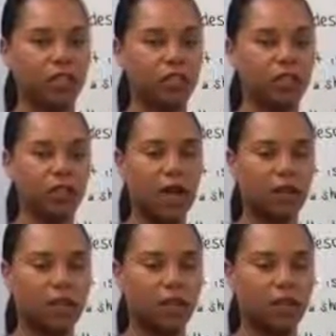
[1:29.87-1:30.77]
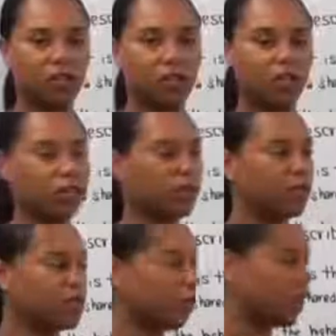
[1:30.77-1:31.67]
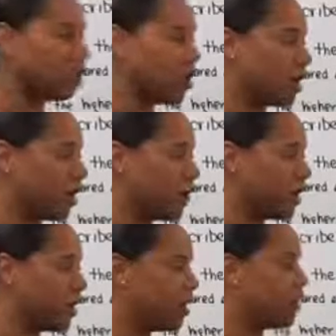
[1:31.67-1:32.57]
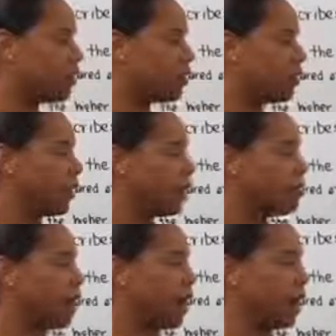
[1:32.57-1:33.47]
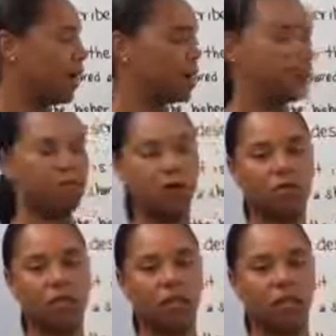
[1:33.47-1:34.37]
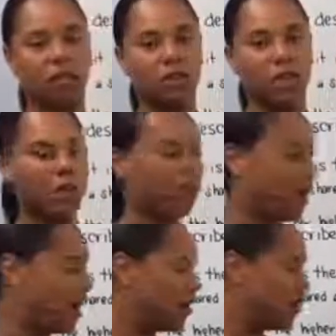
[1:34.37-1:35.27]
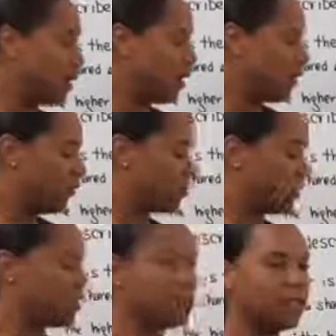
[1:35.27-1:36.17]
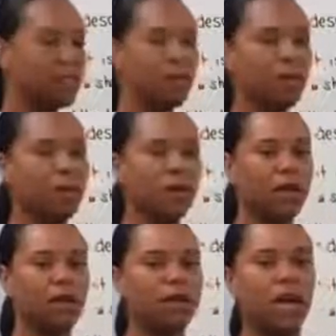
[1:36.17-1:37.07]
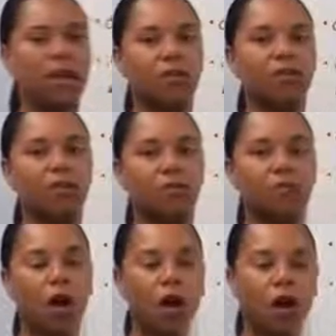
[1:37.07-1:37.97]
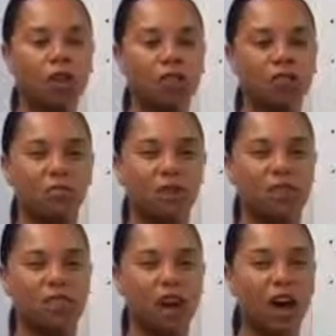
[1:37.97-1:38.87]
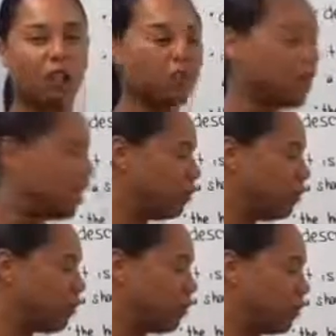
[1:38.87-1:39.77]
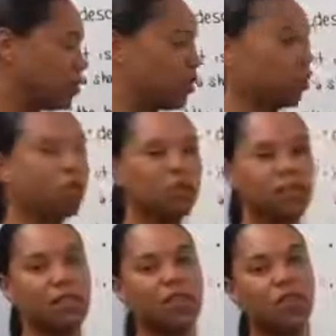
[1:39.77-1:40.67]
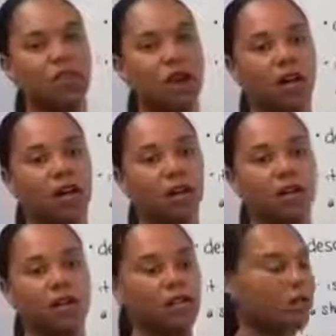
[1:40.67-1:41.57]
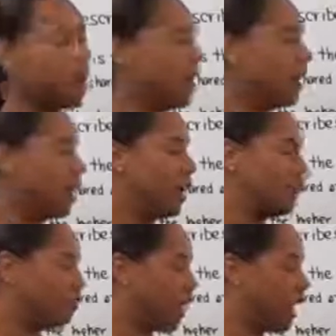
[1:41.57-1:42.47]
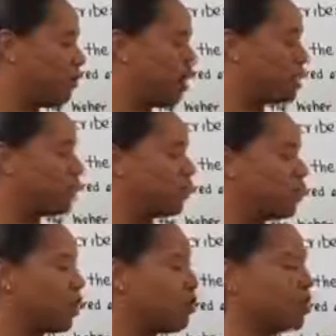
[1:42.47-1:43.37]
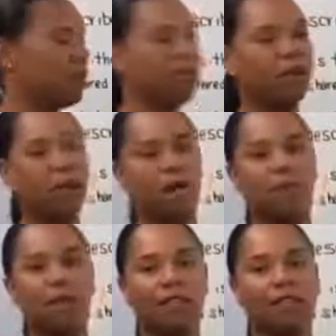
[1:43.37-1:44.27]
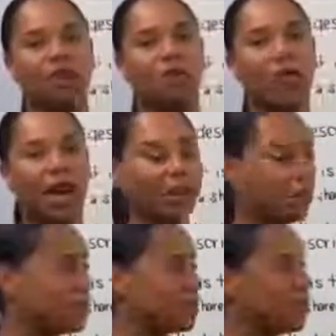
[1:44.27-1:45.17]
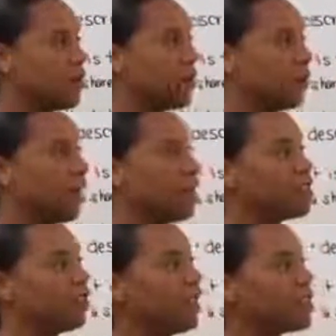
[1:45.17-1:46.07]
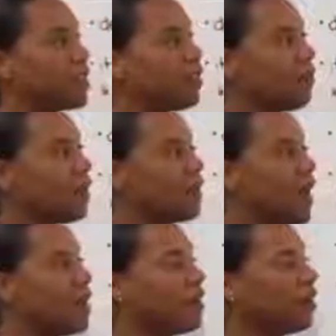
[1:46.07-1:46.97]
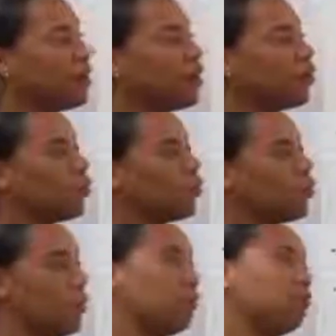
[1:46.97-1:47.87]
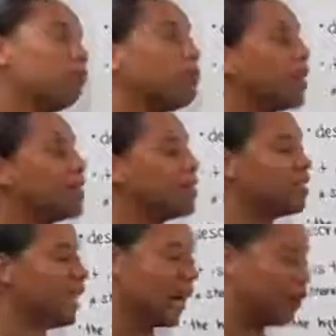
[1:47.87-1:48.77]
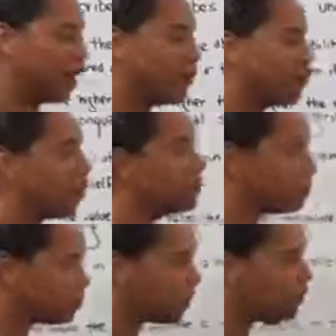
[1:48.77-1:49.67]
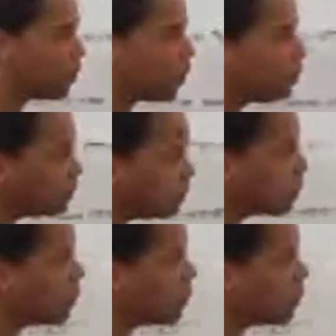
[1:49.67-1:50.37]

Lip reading: So it loves electrons. So it's electron loving. So that's why it is the most electronegative atom. Versus cesium is kind of large and pretty soft, and it prefers to lose its electron so that it can gain a positive charge and become like the noble gases. Okay, so let's kind of look at that a little, in a diagram form, if you will.